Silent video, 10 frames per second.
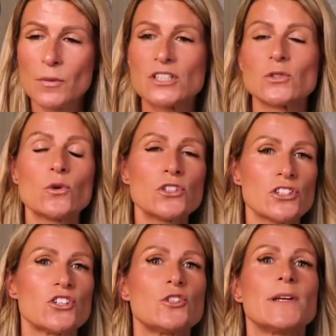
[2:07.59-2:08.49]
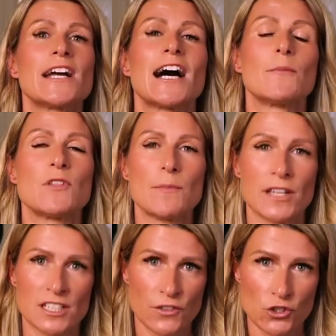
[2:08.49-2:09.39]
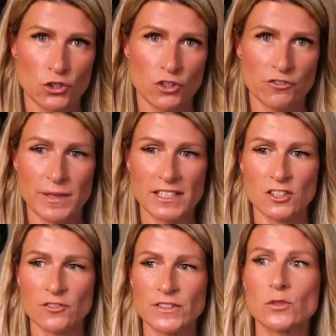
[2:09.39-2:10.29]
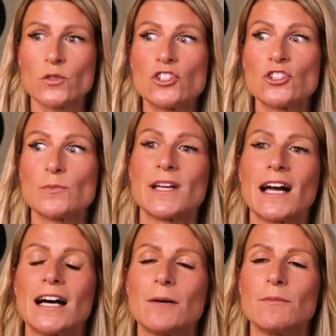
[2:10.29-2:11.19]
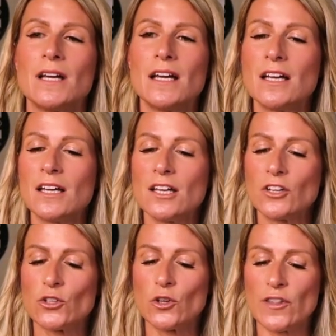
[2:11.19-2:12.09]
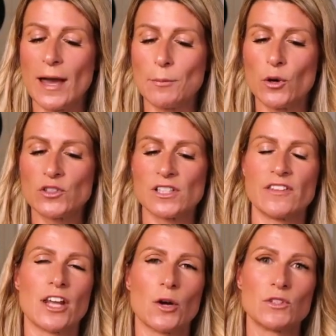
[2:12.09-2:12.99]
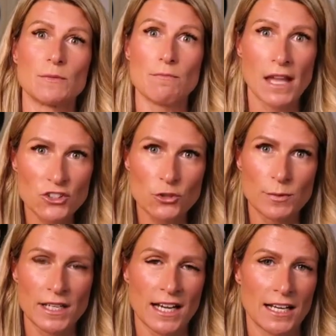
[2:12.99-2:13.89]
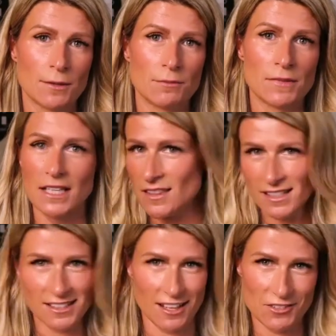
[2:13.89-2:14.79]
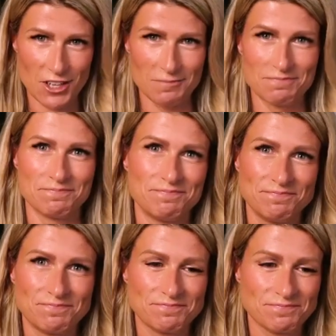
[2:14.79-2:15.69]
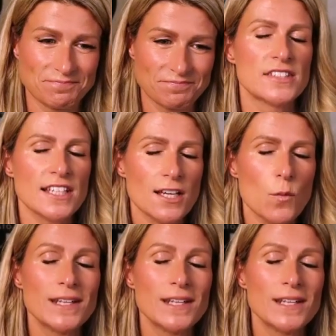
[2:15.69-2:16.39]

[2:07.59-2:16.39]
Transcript: But it's also to become the best version of myself. It's also to become that person that I was meant to become in this lifetime. The second